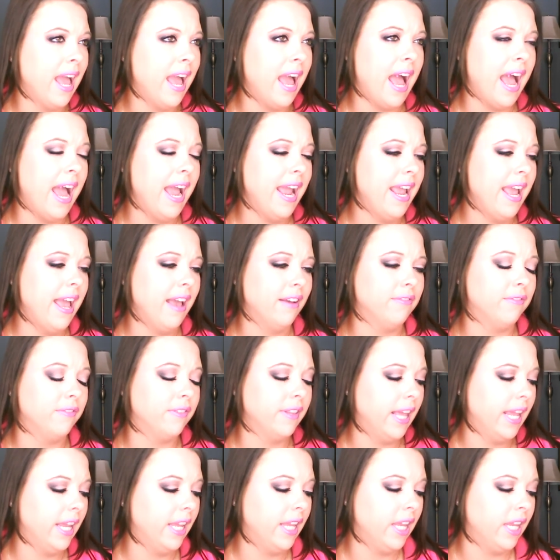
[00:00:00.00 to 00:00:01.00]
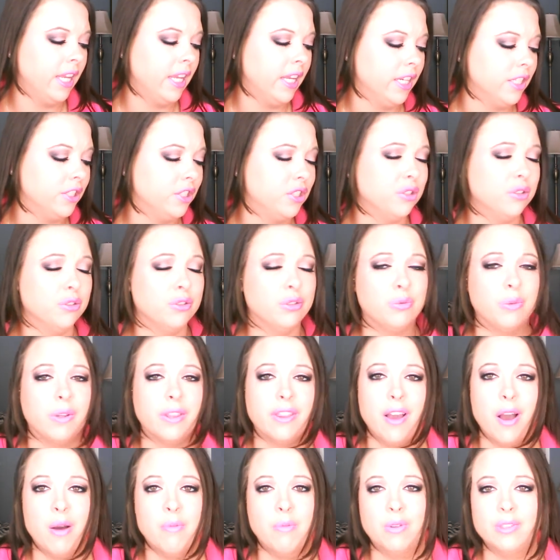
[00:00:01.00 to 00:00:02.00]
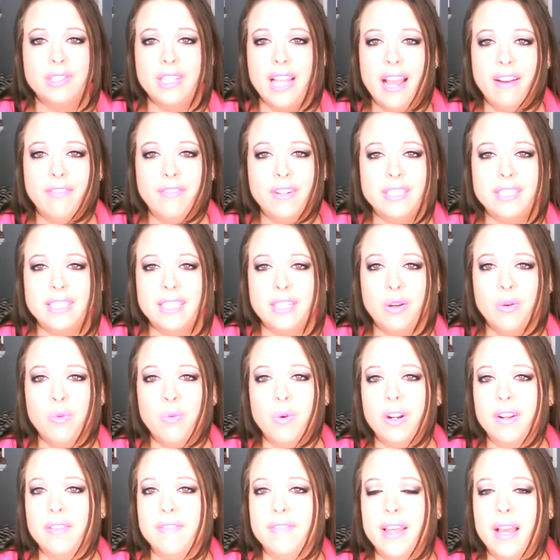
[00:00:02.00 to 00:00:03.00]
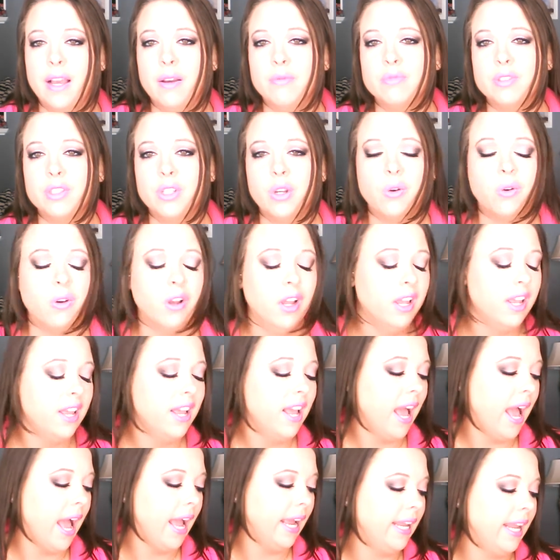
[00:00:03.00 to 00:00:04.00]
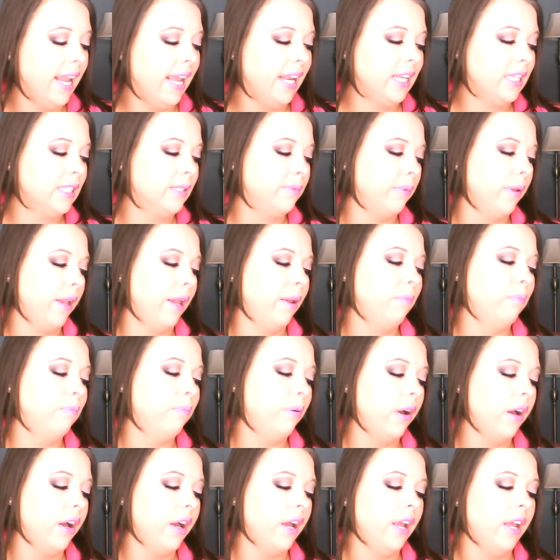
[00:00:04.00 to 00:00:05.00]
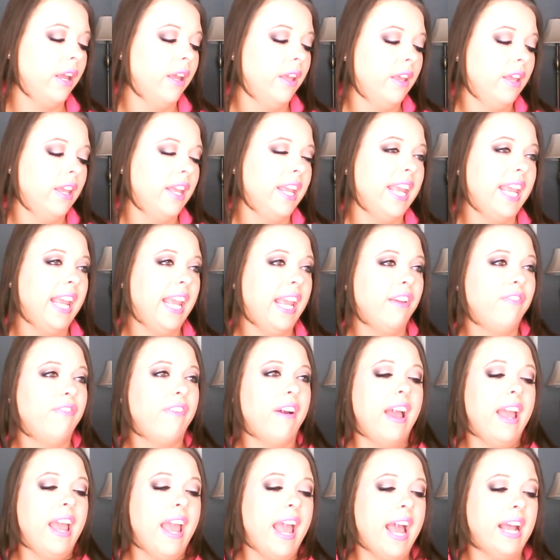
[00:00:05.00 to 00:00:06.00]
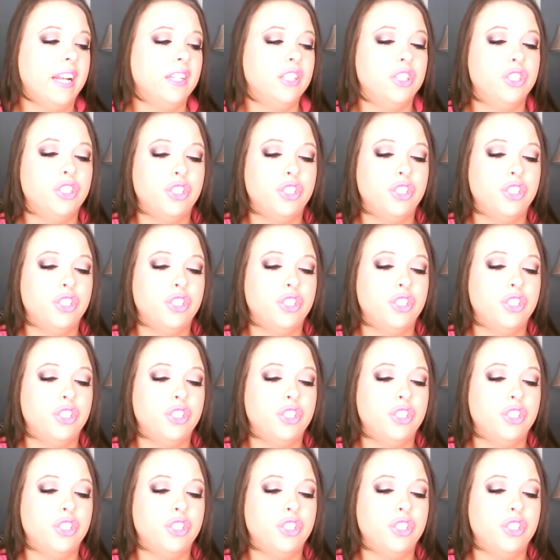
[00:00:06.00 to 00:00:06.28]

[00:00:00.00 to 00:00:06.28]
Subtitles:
I have flaking issues with almost every single one of them, so I can't explain. But if I had to